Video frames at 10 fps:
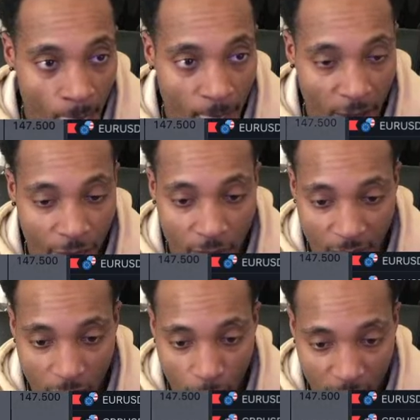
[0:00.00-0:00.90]
If we look
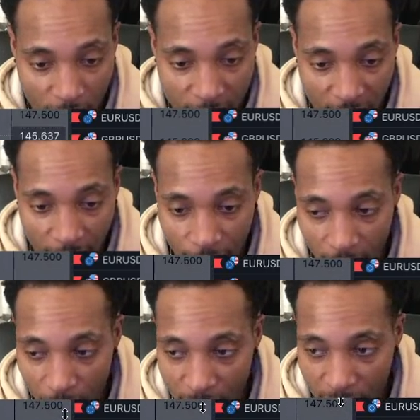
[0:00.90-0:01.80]
at the weekly time
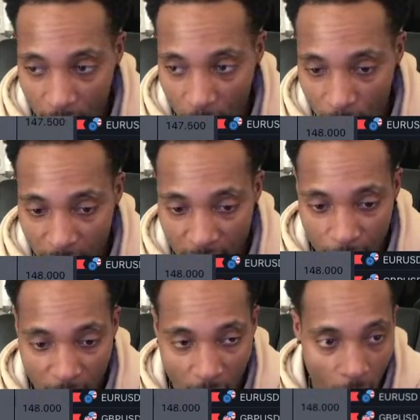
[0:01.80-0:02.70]
frame, you can see on the weekly
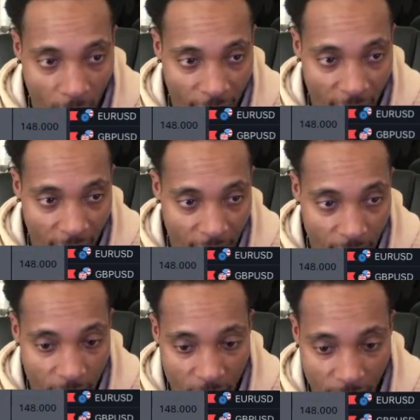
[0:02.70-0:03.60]
we are finding
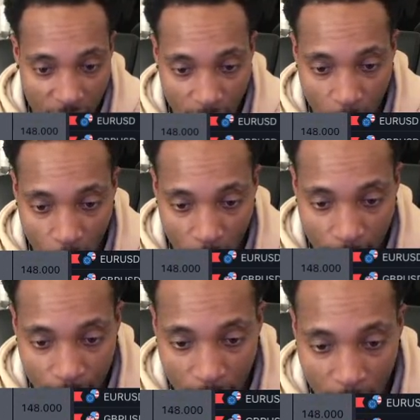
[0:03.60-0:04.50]
some support.
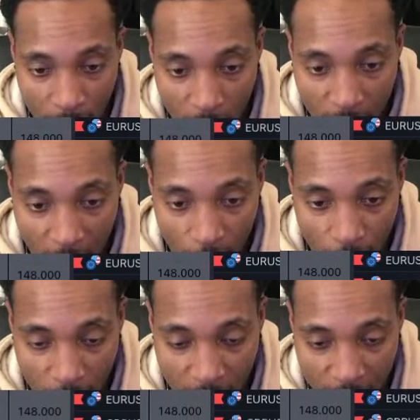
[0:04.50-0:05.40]
Not
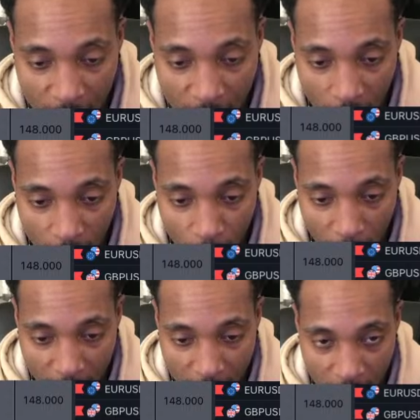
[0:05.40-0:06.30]
really necessarily
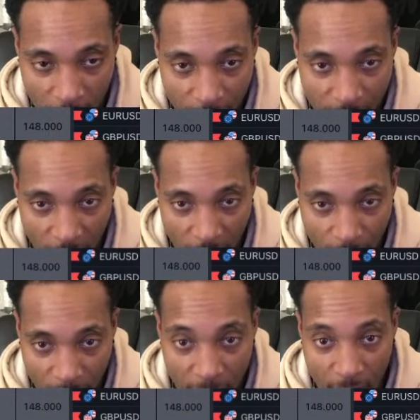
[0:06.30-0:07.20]
breaking to the upside,
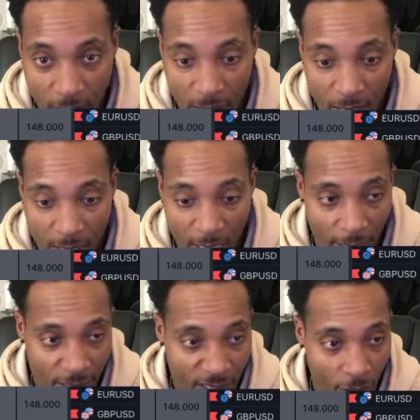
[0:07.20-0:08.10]
but not
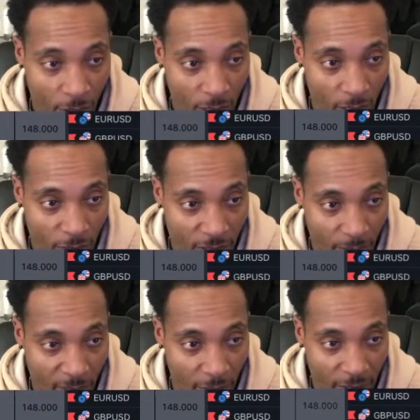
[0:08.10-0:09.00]
necessarily closing
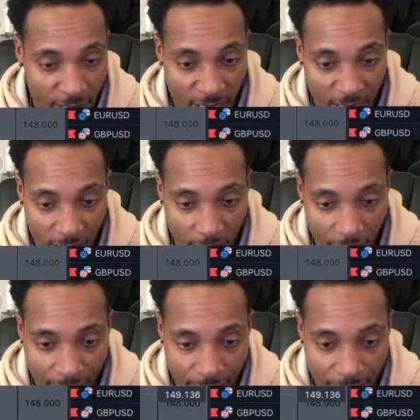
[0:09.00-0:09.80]
bearish either.